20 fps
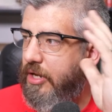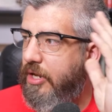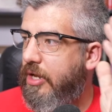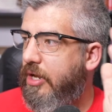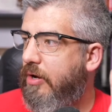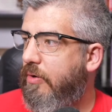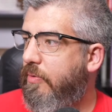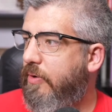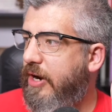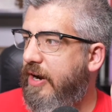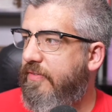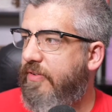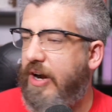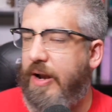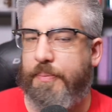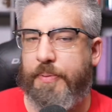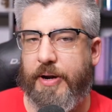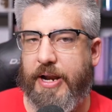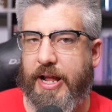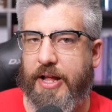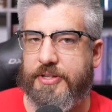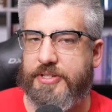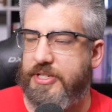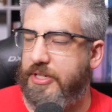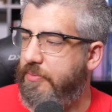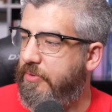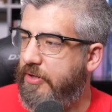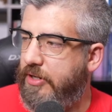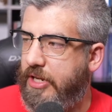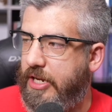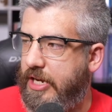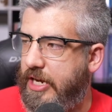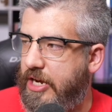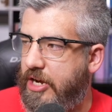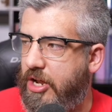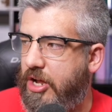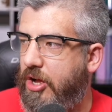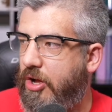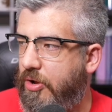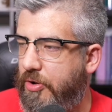whenever I pronounce it in an
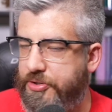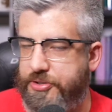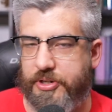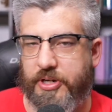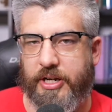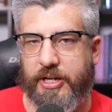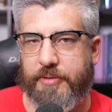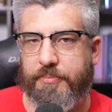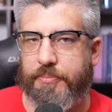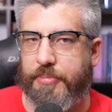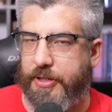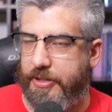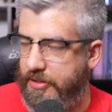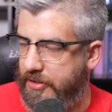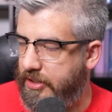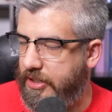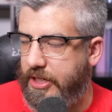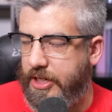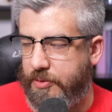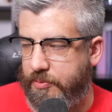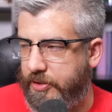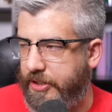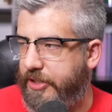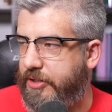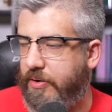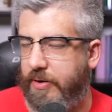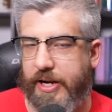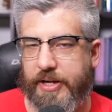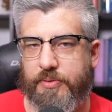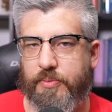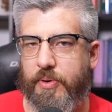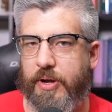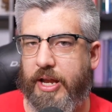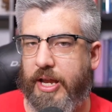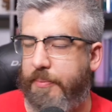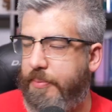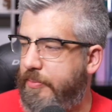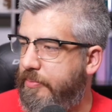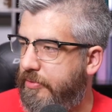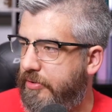alternate but equally correct way,
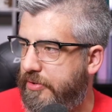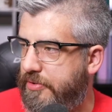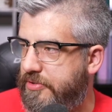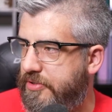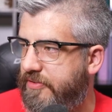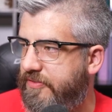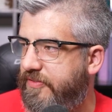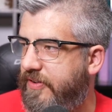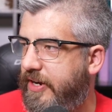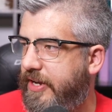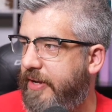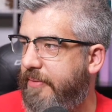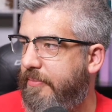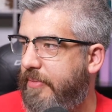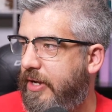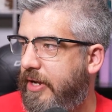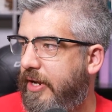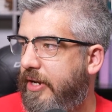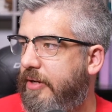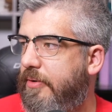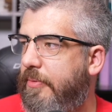people lose their fucking mind.